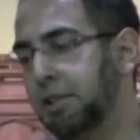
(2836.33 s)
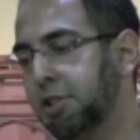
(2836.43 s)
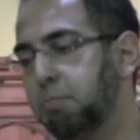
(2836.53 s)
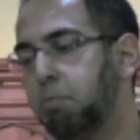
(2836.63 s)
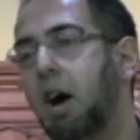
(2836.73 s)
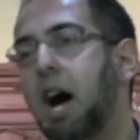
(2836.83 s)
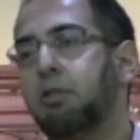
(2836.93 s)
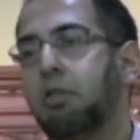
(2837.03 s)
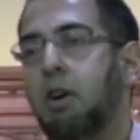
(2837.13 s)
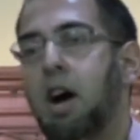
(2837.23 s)
and just prior
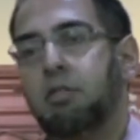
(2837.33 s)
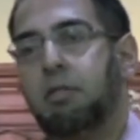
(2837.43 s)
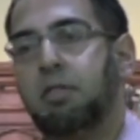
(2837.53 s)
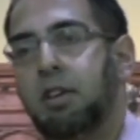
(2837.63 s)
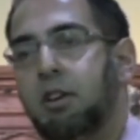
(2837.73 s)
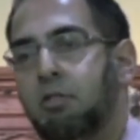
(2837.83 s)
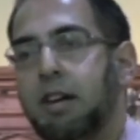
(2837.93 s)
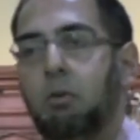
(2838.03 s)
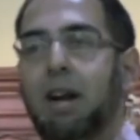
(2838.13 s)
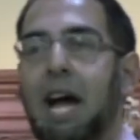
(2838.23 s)
to the rise of the Third
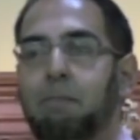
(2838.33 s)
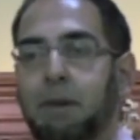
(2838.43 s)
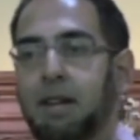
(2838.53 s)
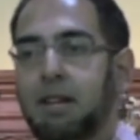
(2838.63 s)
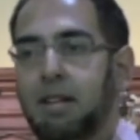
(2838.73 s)
Reich, what happened?